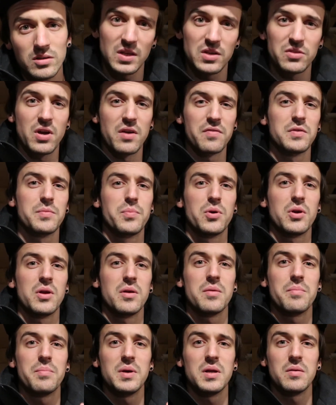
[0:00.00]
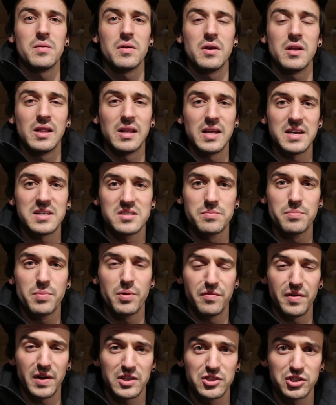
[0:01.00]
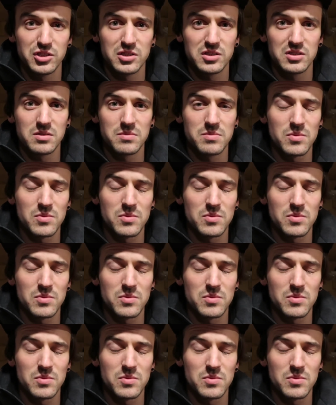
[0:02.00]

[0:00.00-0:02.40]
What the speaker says: so I have to put in a bit less perfectionism